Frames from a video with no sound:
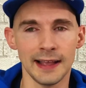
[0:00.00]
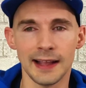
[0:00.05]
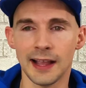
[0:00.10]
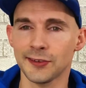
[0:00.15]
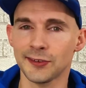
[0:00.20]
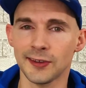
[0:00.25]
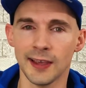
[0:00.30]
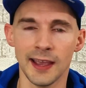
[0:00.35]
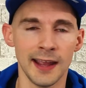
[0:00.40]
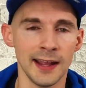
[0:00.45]
I
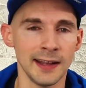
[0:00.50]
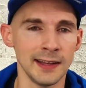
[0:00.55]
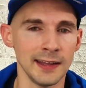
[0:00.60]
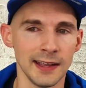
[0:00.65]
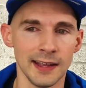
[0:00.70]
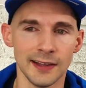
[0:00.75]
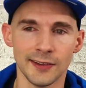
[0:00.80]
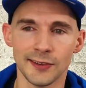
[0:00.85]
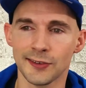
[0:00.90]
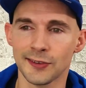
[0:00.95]
said,
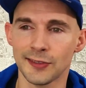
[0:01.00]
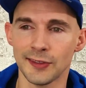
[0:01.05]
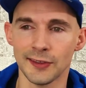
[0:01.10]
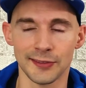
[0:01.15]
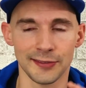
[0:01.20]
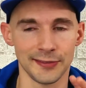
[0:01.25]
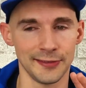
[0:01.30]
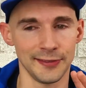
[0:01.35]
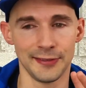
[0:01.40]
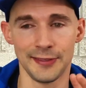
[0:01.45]
it's the
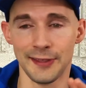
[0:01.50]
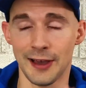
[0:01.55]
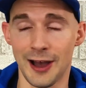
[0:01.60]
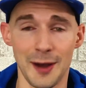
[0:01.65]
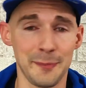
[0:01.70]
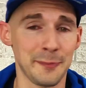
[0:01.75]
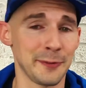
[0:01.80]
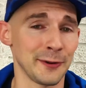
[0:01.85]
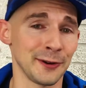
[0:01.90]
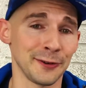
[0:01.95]

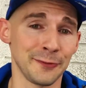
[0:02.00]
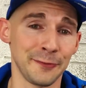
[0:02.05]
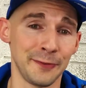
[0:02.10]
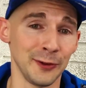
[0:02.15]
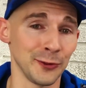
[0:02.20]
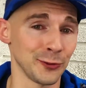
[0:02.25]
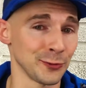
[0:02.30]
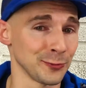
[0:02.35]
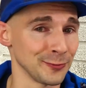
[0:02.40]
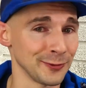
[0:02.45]
upper
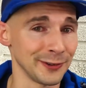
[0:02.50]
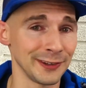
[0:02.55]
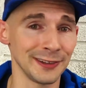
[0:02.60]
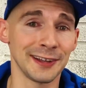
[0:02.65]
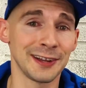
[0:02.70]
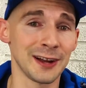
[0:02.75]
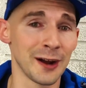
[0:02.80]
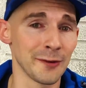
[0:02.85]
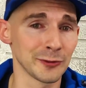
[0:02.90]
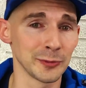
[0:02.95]
feels really
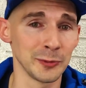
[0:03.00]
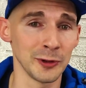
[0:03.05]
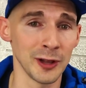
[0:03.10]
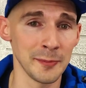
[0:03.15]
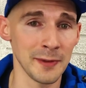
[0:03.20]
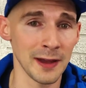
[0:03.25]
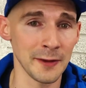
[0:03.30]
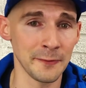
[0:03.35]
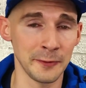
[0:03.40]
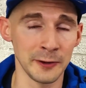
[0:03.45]
comfortable on
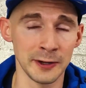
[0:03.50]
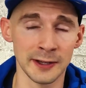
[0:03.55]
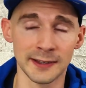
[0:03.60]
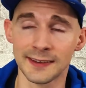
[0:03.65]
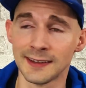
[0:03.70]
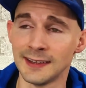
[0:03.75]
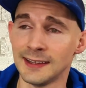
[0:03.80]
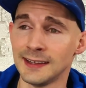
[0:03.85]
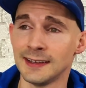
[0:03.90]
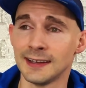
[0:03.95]
my foot.
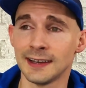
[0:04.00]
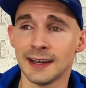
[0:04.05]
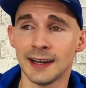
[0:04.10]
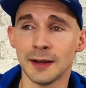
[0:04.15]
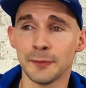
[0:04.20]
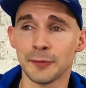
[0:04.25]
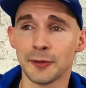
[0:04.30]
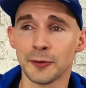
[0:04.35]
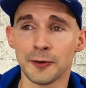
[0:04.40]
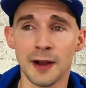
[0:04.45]

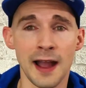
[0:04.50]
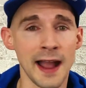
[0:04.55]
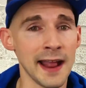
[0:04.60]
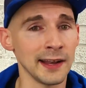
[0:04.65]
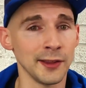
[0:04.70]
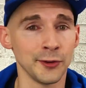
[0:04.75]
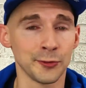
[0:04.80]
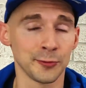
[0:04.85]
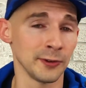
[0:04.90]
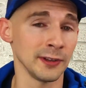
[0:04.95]
The ride
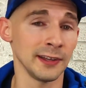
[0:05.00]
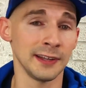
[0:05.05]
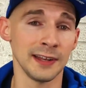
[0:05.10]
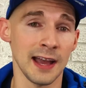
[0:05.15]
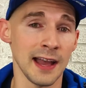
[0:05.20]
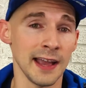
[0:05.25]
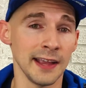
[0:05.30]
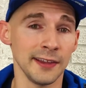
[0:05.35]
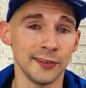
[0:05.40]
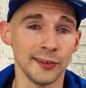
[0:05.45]
is really
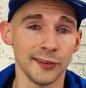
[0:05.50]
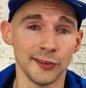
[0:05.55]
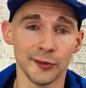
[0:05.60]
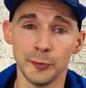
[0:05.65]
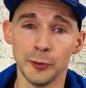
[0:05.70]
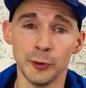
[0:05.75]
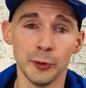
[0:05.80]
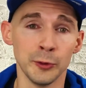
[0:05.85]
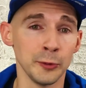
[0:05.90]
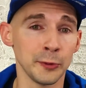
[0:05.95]
nice, a
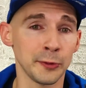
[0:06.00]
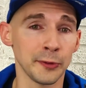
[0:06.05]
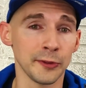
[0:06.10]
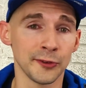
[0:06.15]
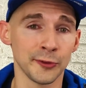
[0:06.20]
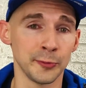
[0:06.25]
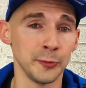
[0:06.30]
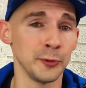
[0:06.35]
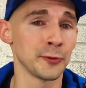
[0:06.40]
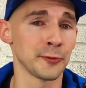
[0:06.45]

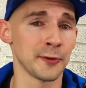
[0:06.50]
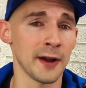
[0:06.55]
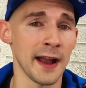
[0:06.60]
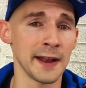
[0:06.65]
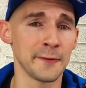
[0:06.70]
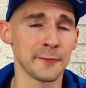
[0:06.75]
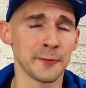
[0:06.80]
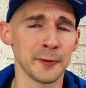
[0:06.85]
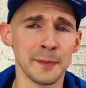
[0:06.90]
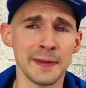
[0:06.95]
smooth
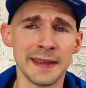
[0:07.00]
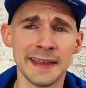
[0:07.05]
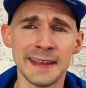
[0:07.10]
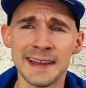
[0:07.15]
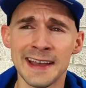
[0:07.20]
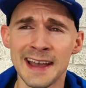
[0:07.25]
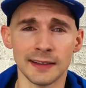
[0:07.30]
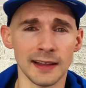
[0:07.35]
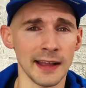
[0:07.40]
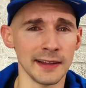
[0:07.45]
ride for
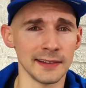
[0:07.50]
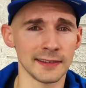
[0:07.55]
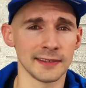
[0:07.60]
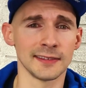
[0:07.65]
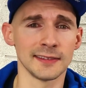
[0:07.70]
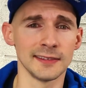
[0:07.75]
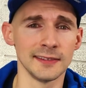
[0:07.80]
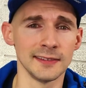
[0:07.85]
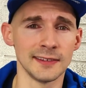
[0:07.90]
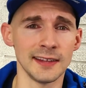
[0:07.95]
me. I
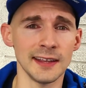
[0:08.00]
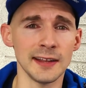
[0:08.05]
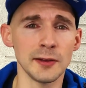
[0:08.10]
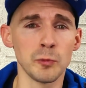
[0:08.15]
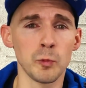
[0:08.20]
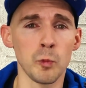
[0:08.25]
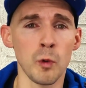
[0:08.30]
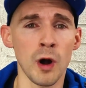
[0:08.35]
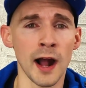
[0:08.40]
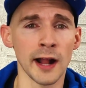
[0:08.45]
did
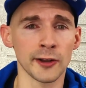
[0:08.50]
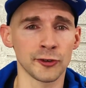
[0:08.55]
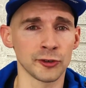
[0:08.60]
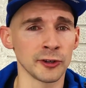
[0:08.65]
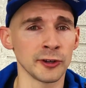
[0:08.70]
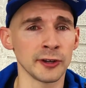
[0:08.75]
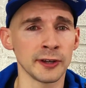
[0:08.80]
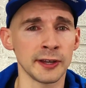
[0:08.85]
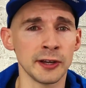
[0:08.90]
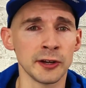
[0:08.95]
watch
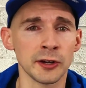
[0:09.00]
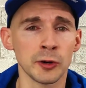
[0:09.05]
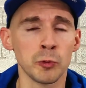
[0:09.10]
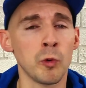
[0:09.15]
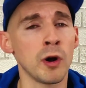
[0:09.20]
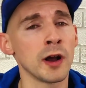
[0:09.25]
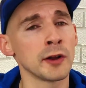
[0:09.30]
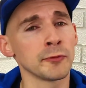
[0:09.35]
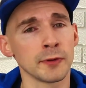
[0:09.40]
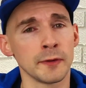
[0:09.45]
or hear
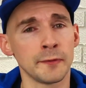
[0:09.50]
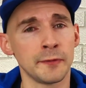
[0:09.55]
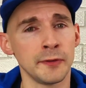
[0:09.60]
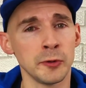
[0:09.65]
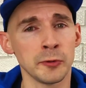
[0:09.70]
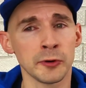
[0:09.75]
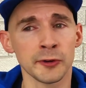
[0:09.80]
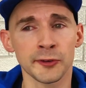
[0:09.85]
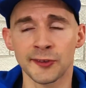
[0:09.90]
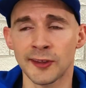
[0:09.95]
one
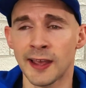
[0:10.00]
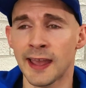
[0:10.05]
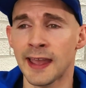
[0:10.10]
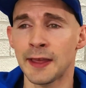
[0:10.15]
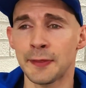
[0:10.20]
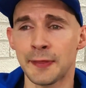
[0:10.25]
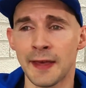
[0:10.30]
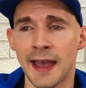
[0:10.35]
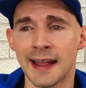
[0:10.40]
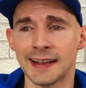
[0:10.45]
reviewer
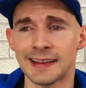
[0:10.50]
say that